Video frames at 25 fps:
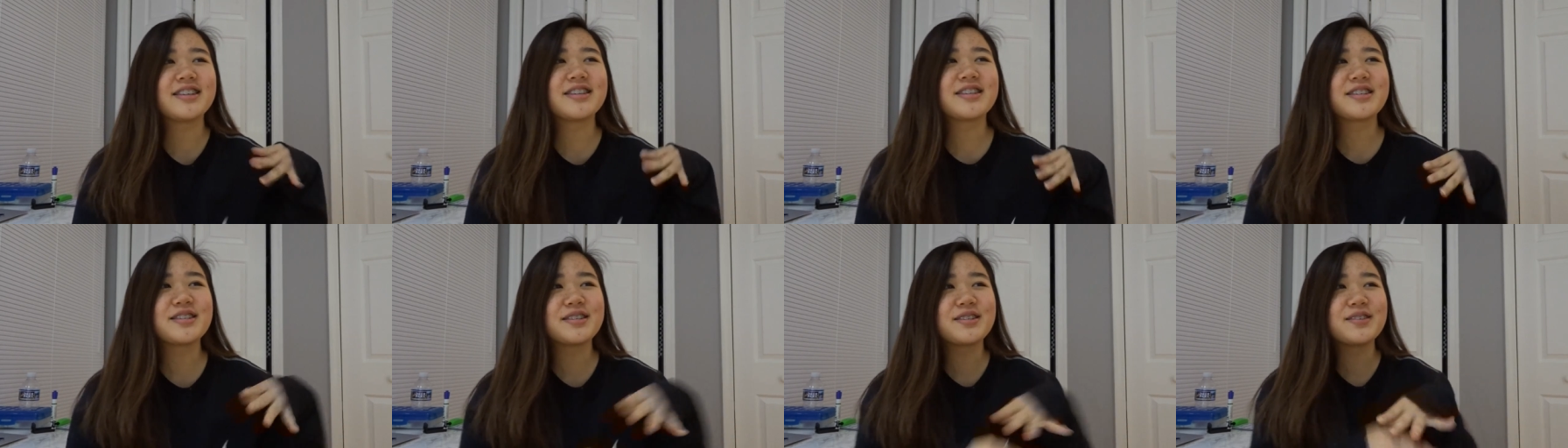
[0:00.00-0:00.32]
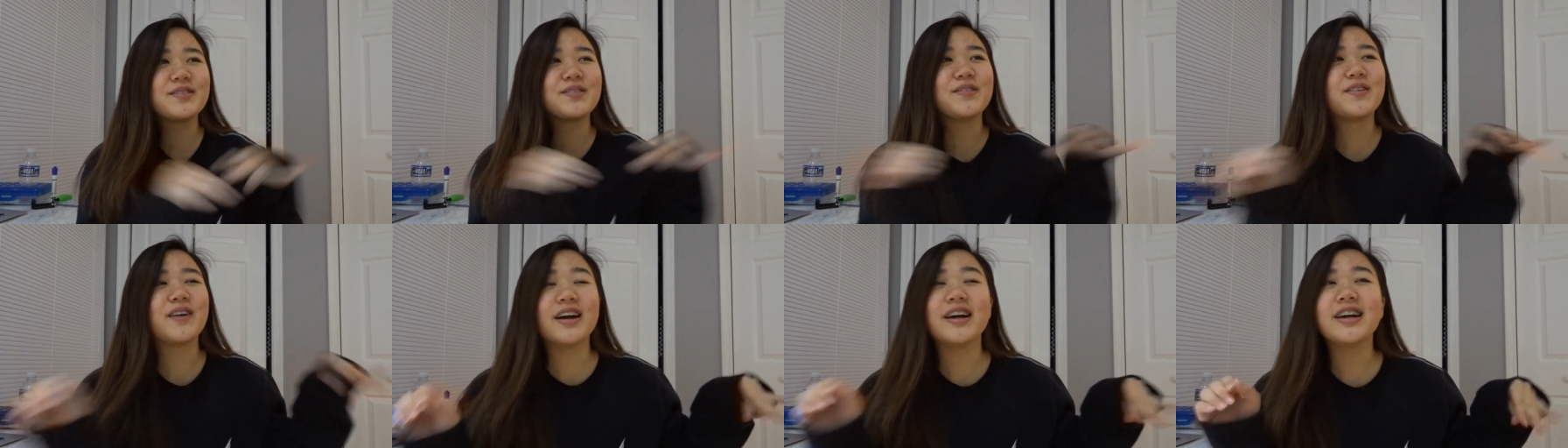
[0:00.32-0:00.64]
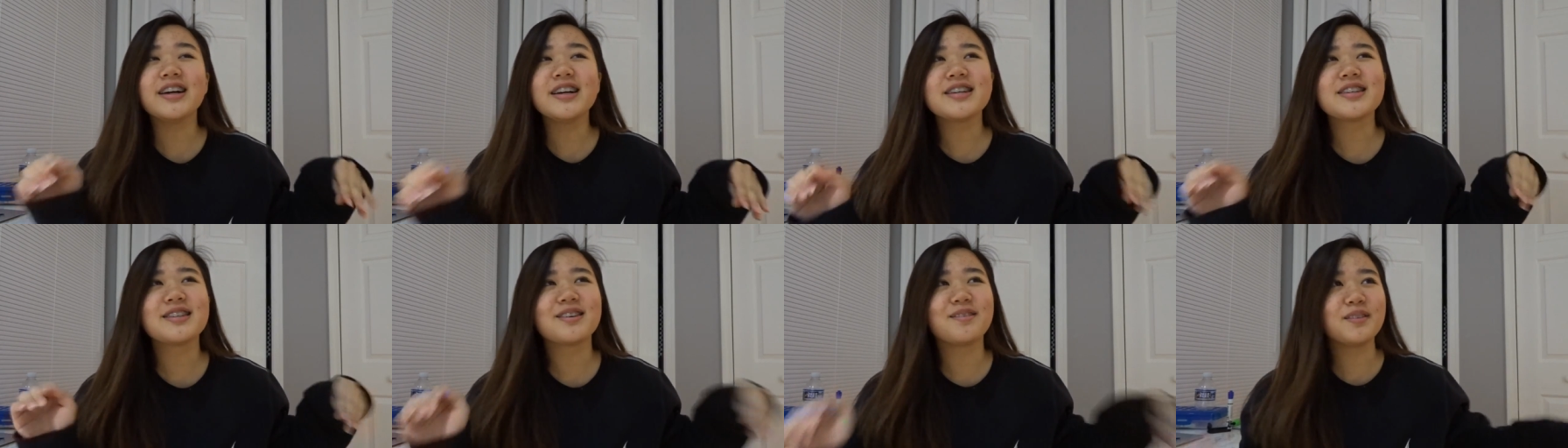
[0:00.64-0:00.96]

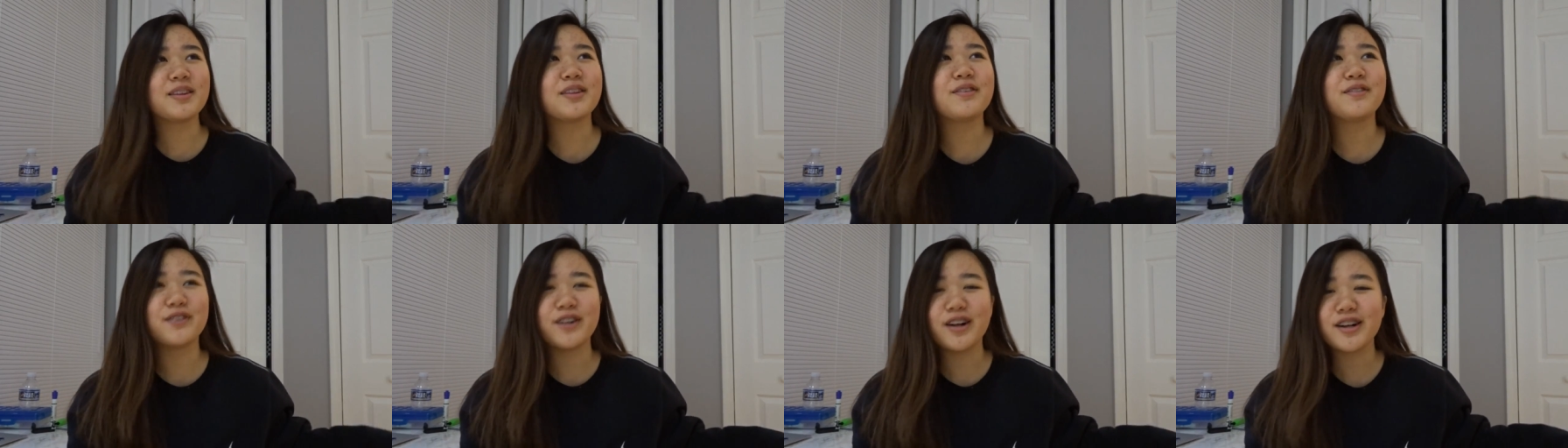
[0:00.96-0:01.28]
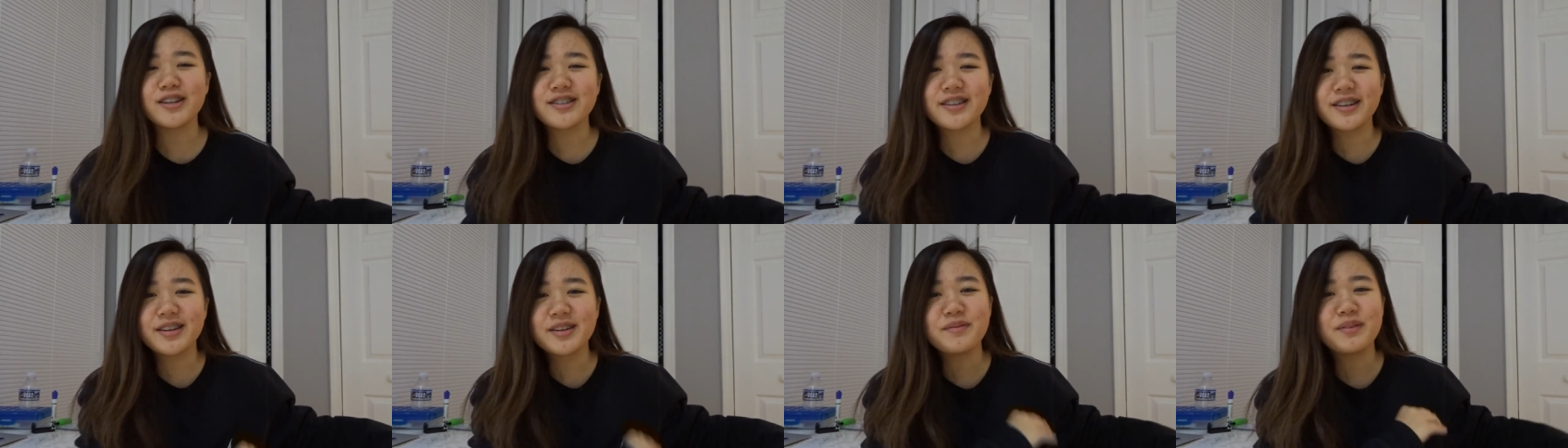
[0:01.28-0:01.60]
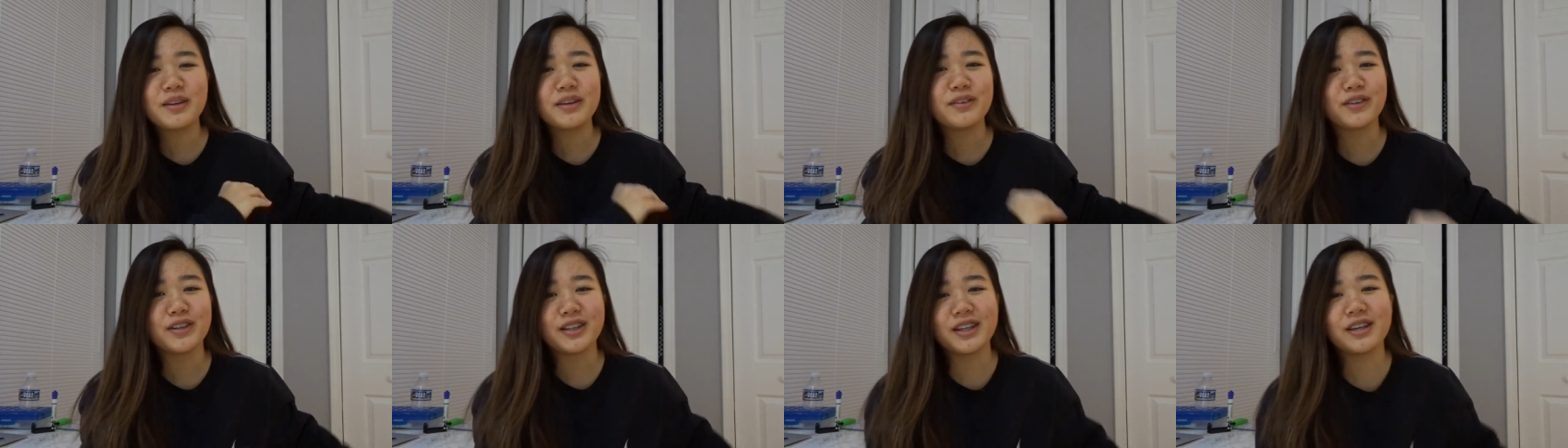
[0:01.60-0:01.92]
swear some of the vlogs are gonna
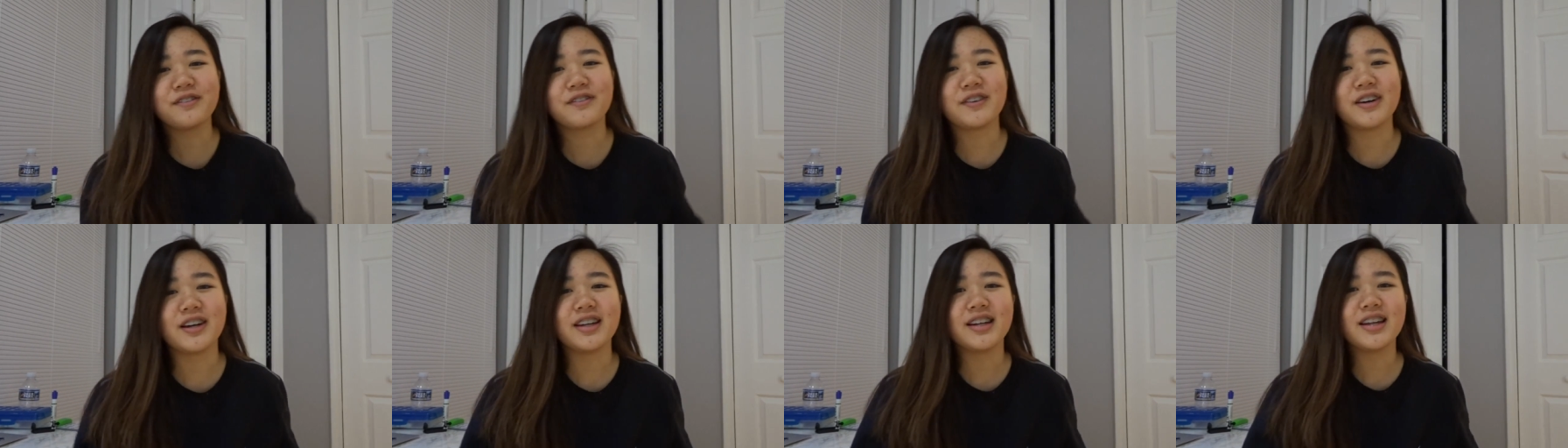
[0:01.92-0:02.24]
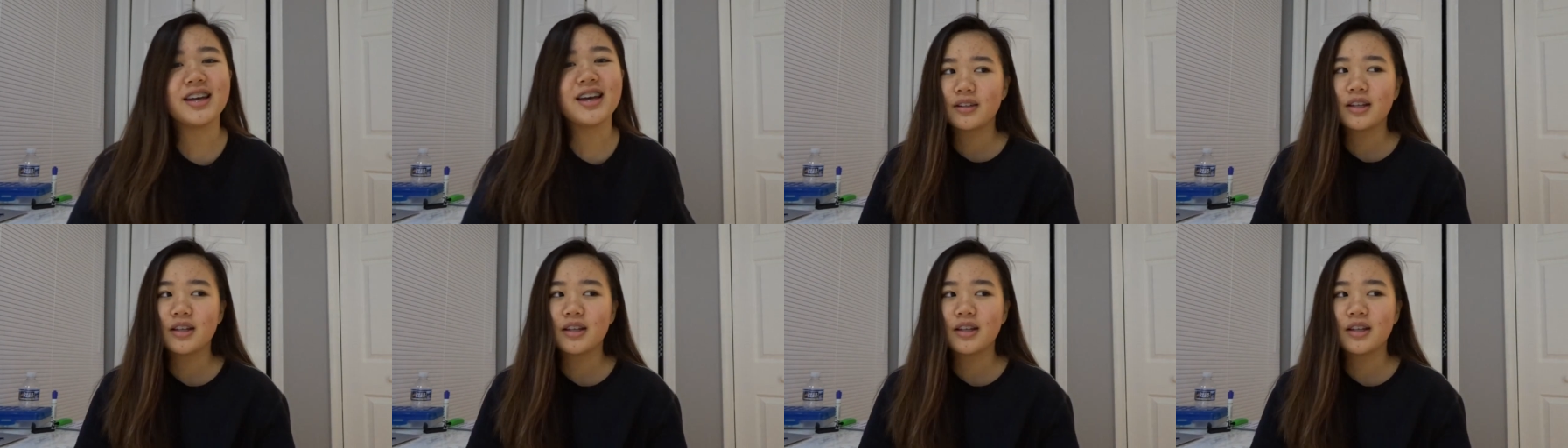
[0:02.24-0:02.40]
be really fun.